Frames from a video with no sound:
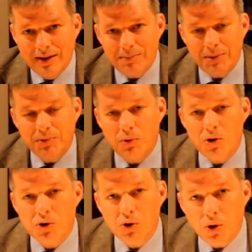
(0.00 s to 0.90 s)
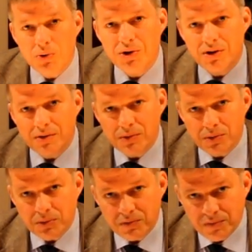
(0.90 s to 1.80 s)
People won't go to
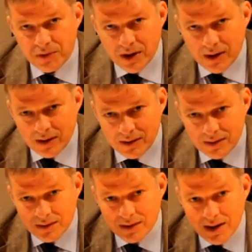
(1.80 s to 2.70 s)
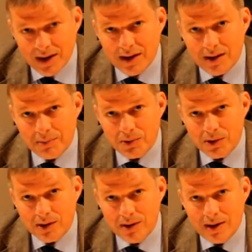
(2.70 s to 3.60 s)
the lake
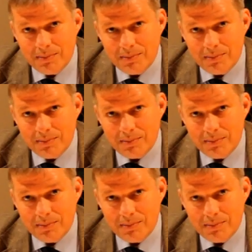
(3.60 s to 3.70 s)
anymore